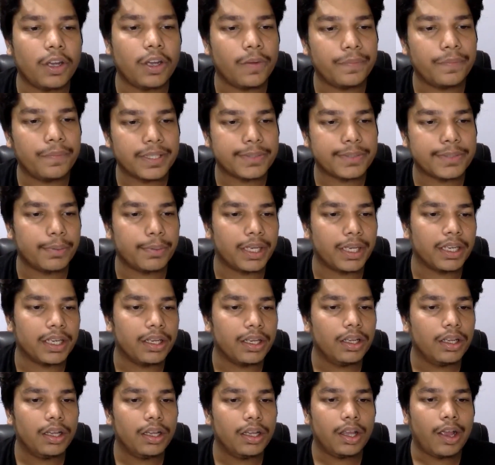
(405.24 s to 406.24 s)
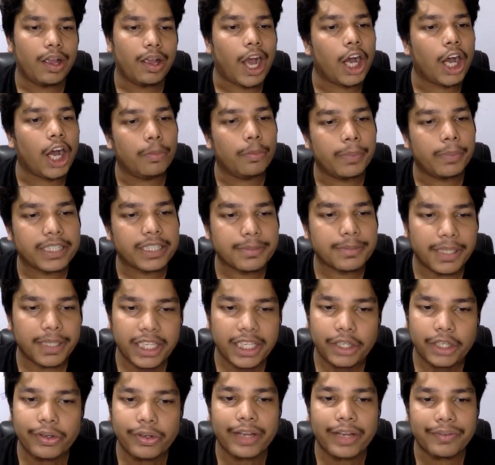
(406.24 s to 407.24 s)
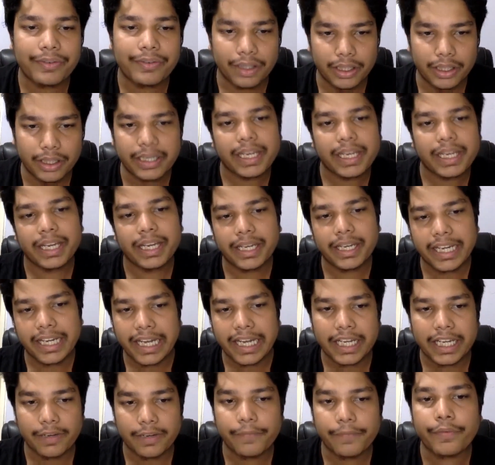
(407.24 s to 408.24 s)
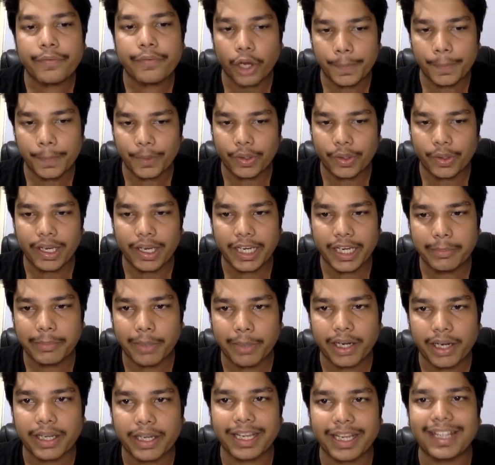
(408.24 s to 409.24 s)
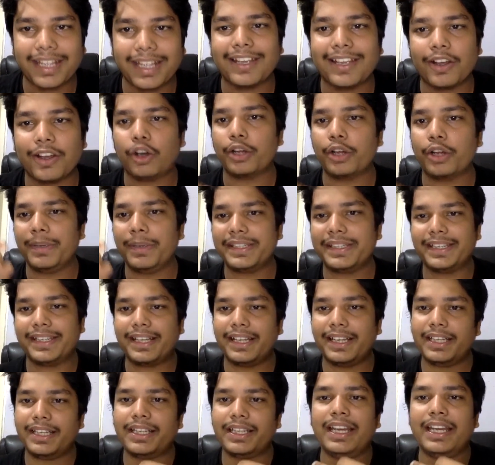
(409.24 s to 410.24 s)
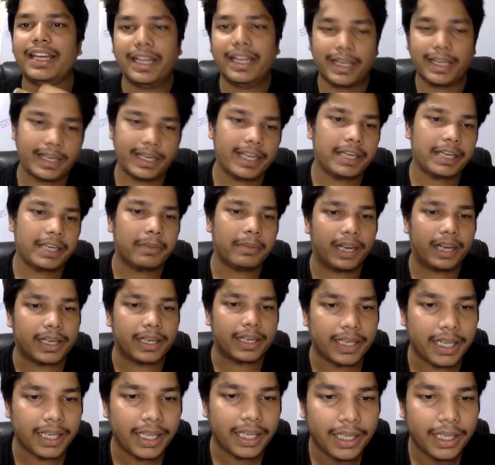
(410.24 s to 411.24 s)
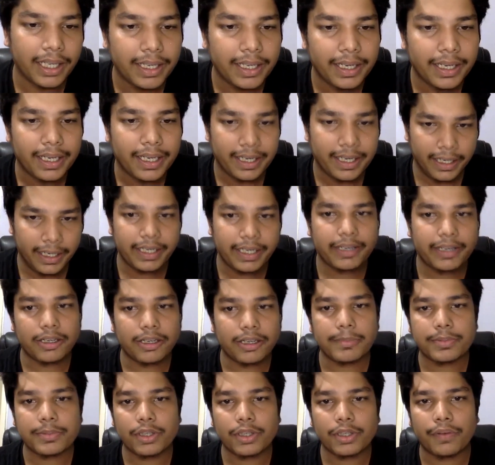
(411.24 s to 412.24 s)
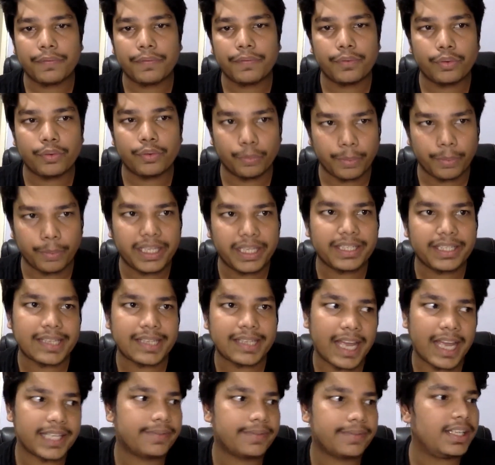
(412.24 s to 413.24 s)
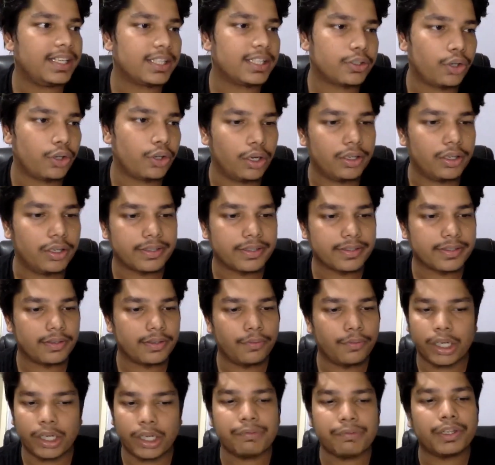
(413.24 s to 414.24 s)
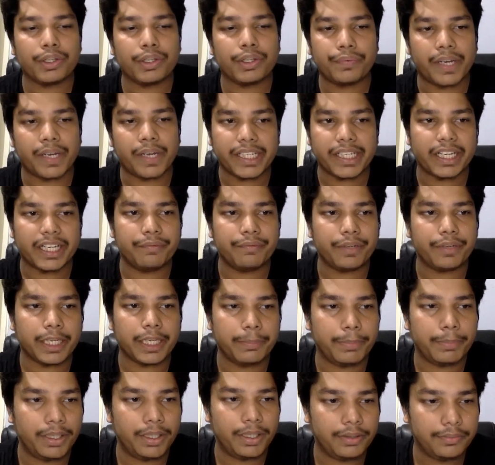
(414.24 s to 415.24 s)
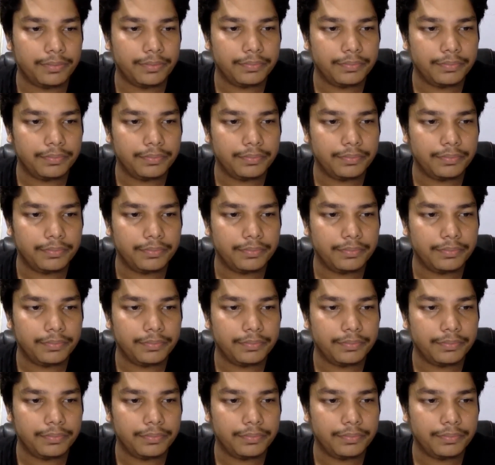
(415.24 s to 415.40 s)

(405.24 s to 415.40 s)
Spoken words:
very obvious one. How much money you have earned till date from online marketing or basically the internet marketing in terms of rupees as well as dollars, whatever you find comfortable.